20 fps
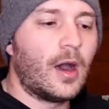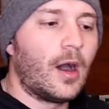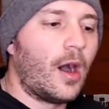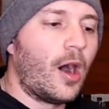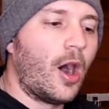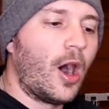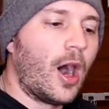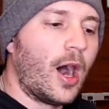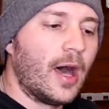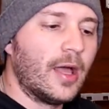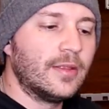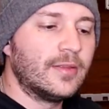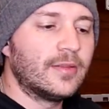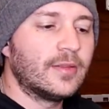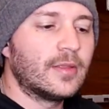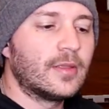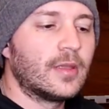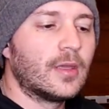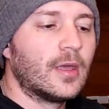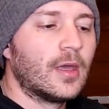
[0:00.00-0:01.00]
on
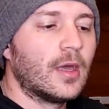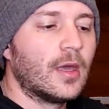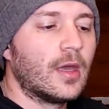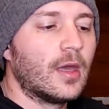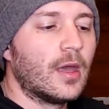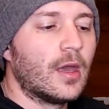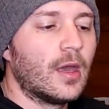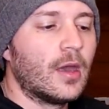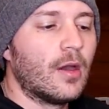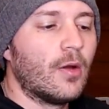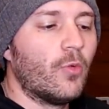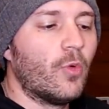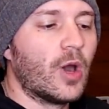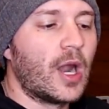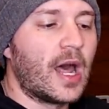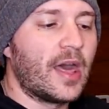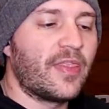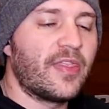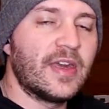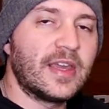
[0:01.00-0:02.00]
what
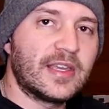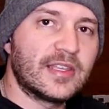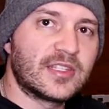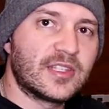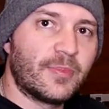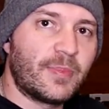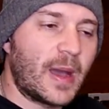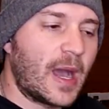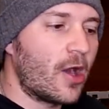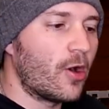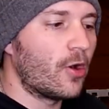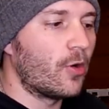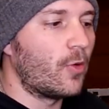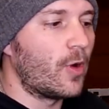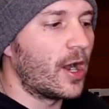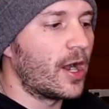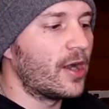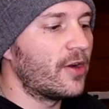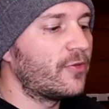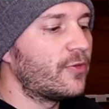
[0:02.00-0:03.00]
I think is the power
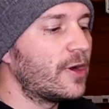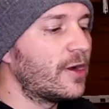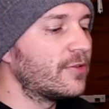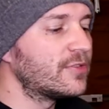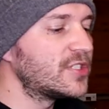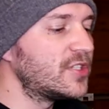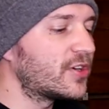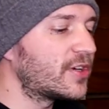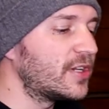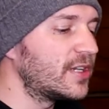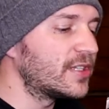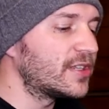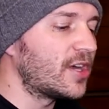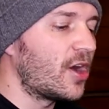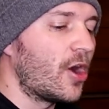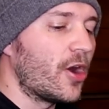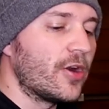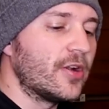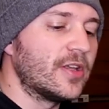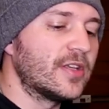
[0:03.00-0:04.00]
wire. If I was looking at the
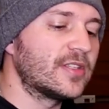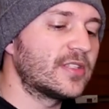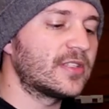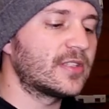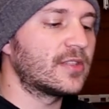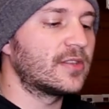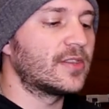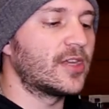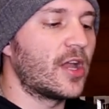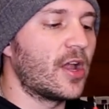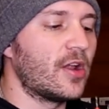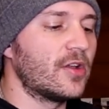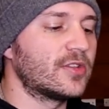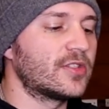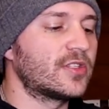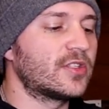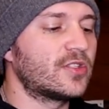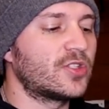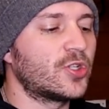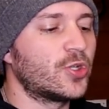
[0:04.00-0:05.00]
harness,
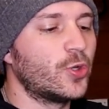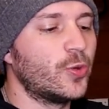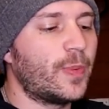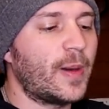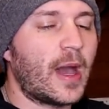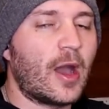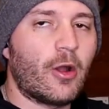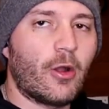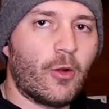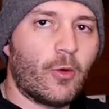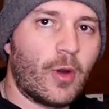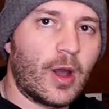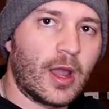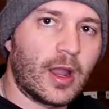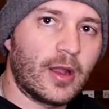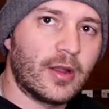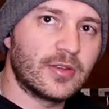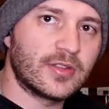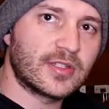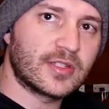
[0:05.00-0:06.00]
there's two power
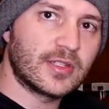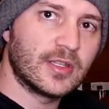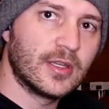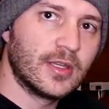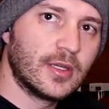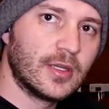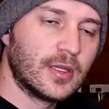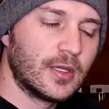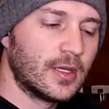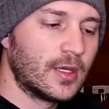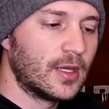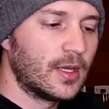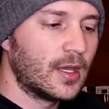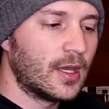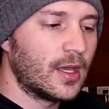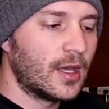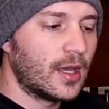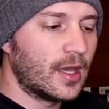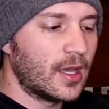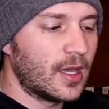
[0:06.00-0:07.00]
wires.
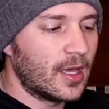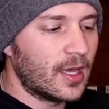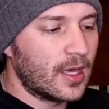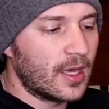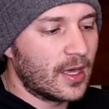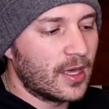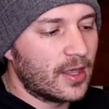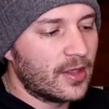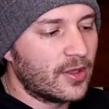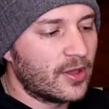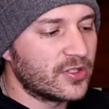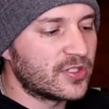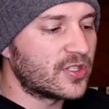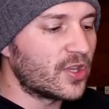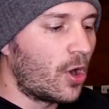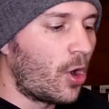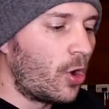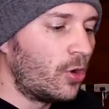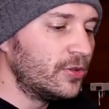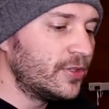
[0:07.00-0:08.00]
There's
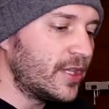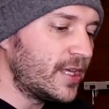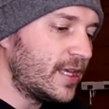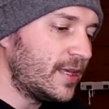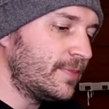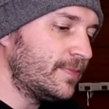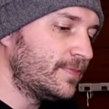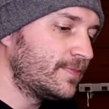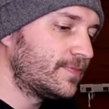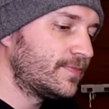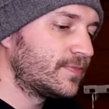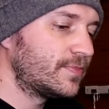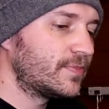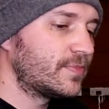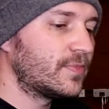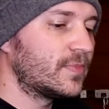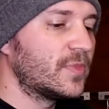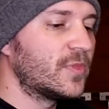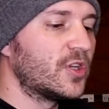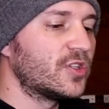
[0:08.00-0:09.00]

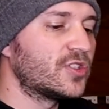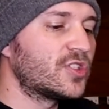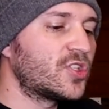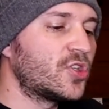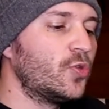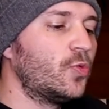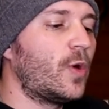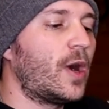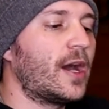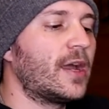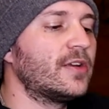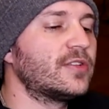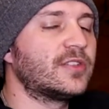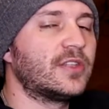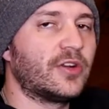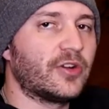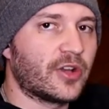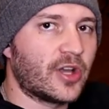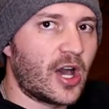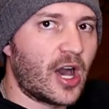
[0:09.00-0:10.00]
two wires
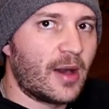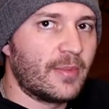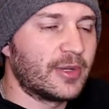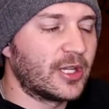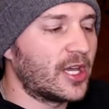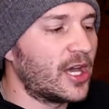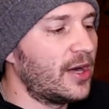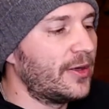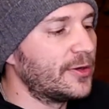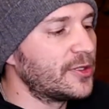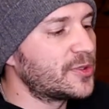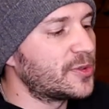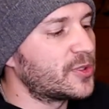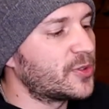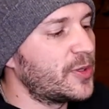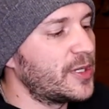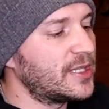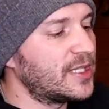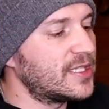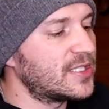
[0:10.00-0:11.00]
that are common colors
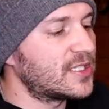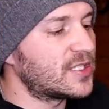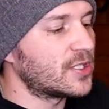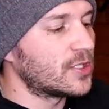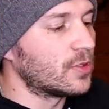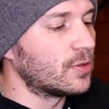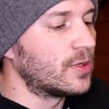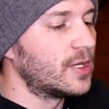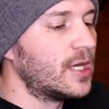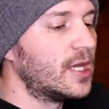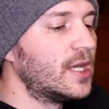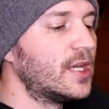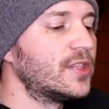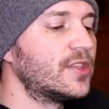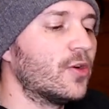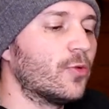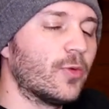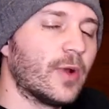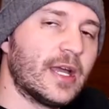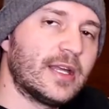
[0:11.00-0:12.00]
between these two.
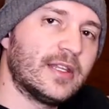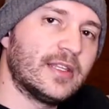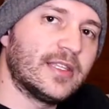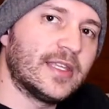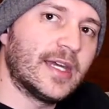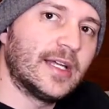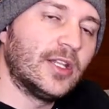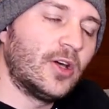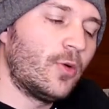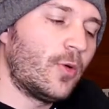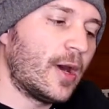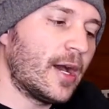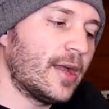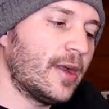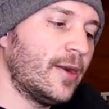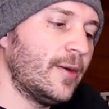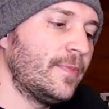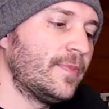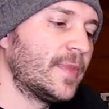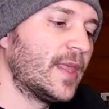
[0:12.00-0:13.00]
The red and yellow
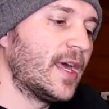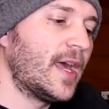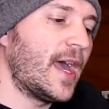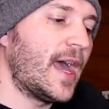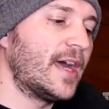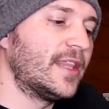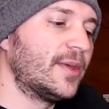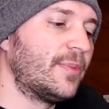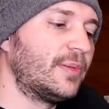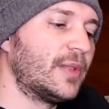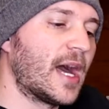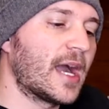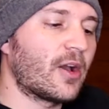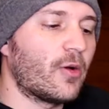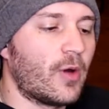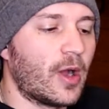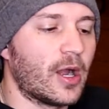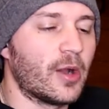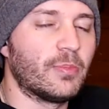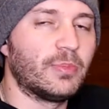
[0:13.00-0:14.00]
wire and the black
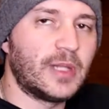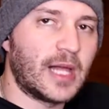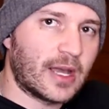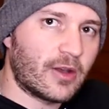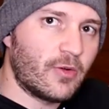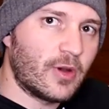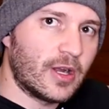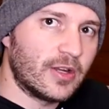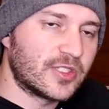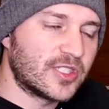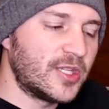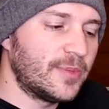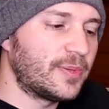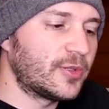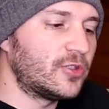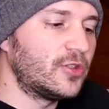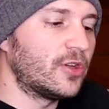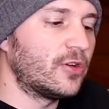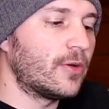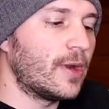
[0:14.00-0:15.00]
wire. Black wire is
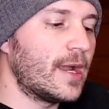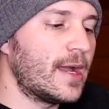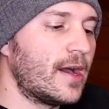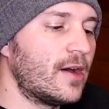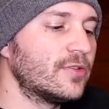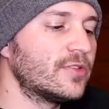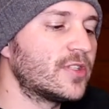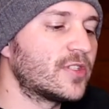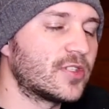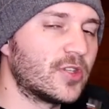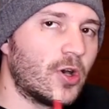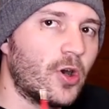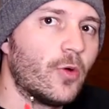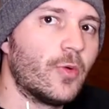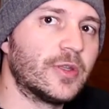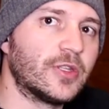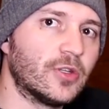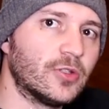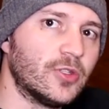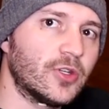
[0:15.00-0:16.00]
typically ground, so
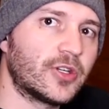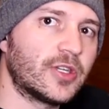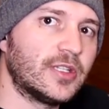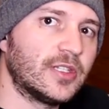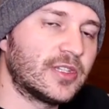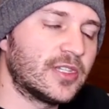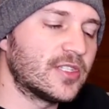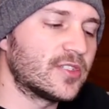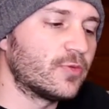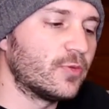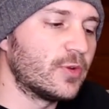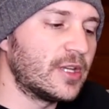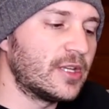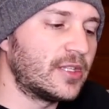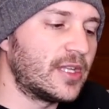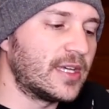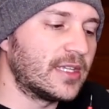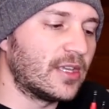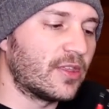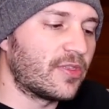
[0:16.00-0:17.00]
when you're looking at this
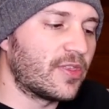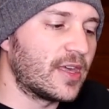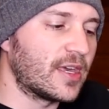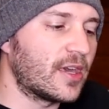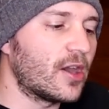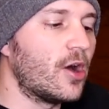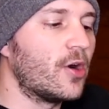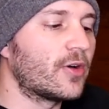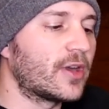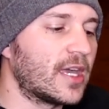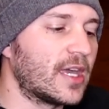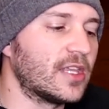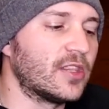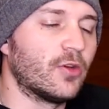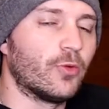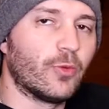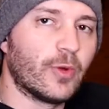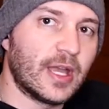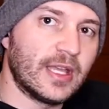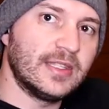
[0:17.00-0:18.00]
relay, you think, okay, the
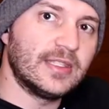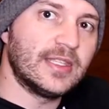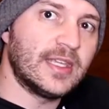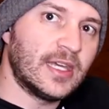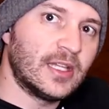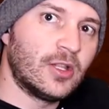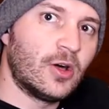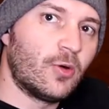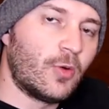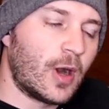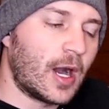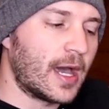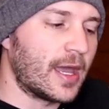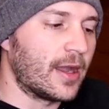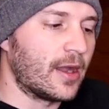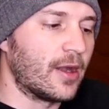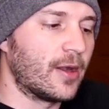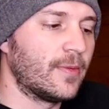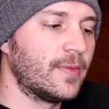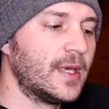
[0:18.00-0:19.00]
red and yellow
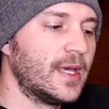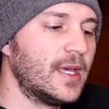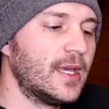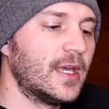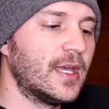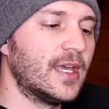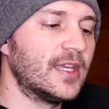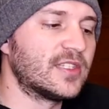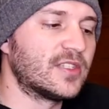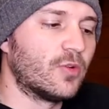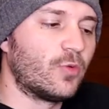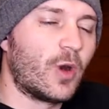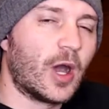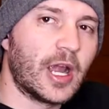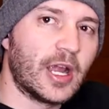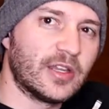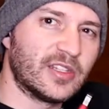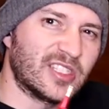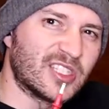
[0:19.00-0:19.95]
wire is the wire